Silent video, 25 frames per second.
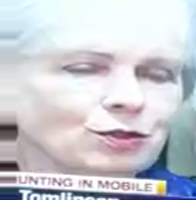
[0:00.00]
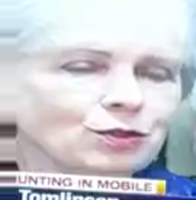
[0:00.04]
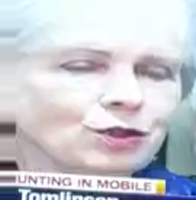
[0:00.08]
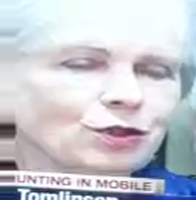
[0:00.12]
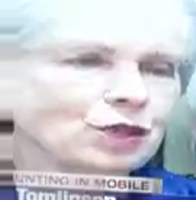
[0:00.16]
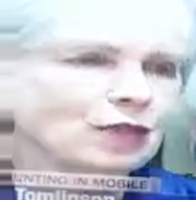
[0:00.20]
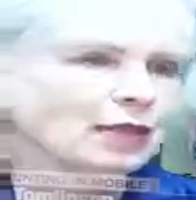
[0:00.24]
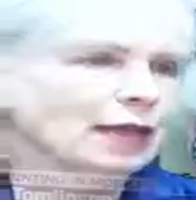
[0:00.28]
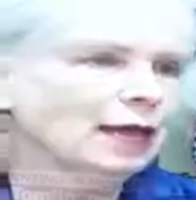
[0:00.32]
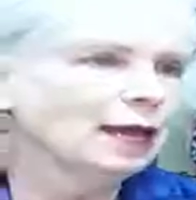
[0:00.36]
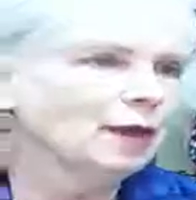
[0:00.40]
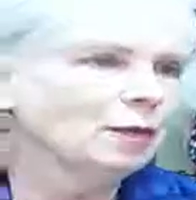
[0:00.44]
just
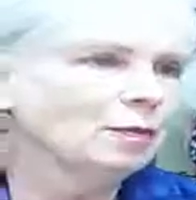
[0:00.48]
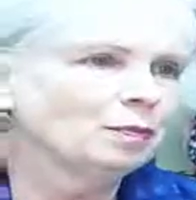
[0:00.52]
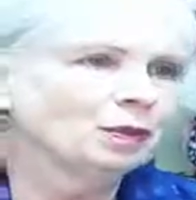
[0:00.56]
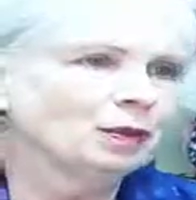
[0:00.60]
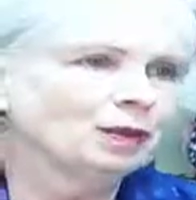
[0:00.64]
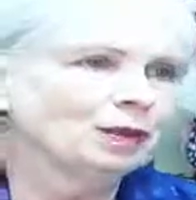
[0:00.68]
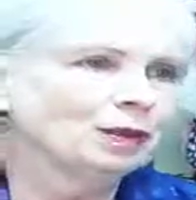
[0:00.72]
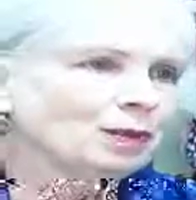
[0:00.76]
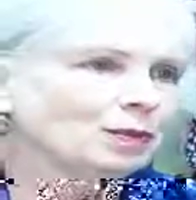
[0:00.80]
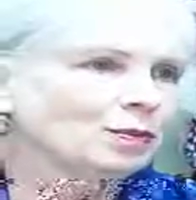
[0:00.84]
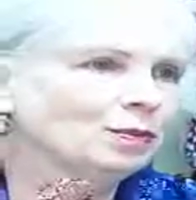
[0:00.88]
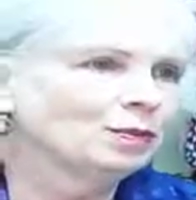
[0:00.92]
happy
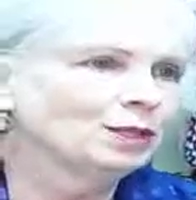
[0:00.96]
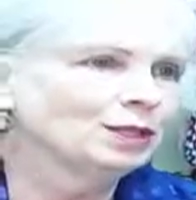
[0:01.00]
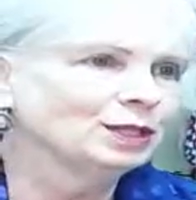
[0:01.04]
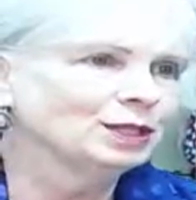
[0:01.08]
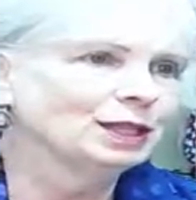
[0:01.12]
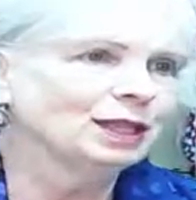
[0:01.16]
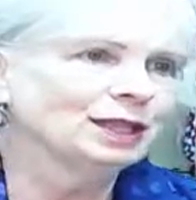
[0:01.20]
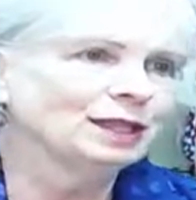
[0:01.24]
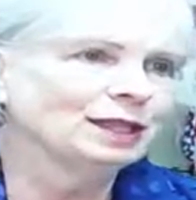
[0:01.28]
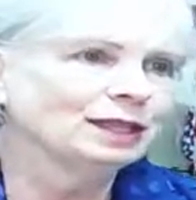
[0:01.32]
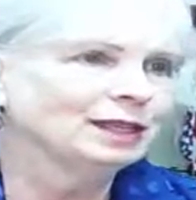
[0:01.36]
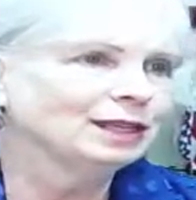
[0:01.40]
that we're
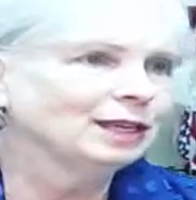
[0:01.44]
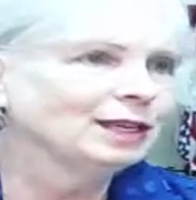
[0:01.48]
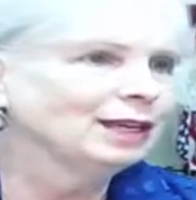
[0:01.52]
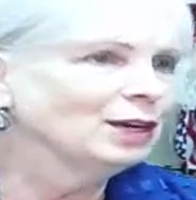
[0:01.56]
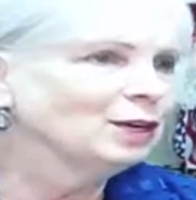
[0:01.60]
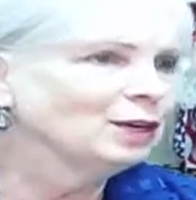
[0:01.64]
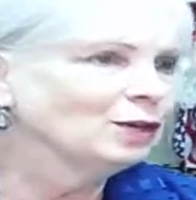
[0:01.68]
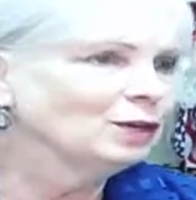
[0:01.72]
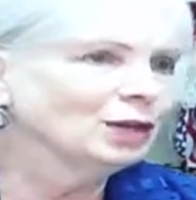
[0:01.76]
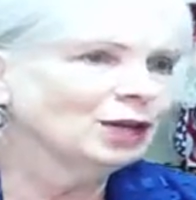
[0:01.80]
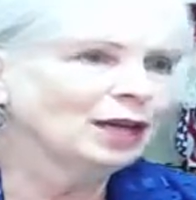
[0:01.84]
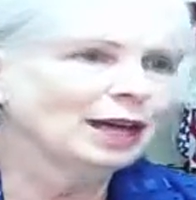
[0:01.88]
taking care of
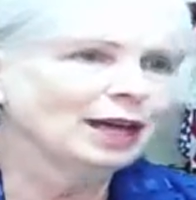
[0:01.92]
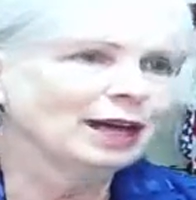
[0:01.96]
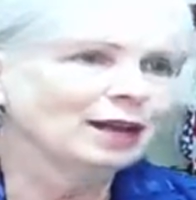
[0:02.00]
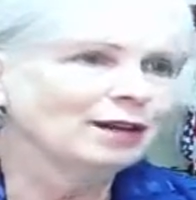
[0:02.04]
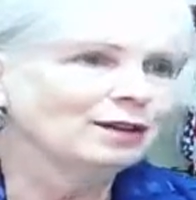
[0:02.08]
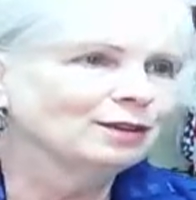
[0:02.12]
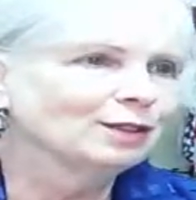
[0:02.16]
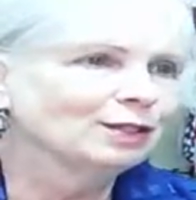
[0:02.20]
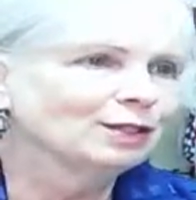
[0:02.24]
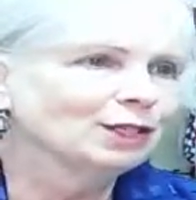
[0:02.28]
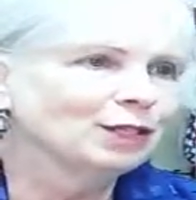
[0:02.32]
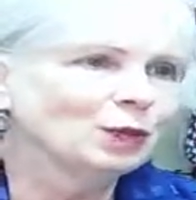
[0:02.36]
the house
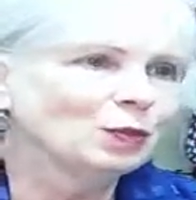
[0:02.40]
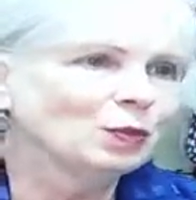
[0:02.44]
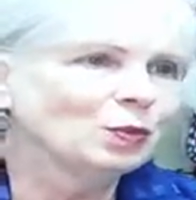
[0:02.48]
so